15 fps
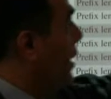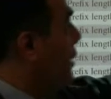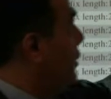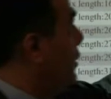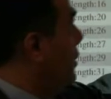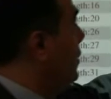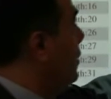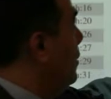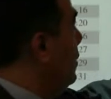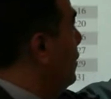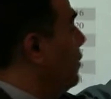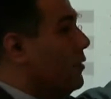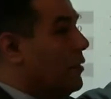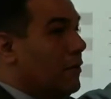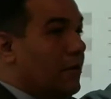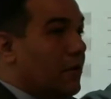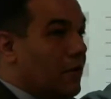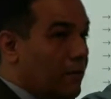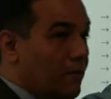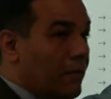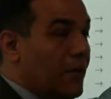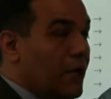is,
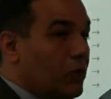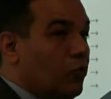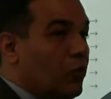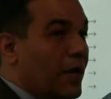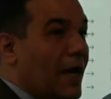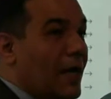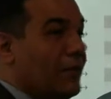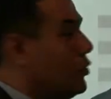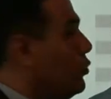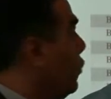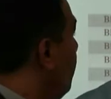the network address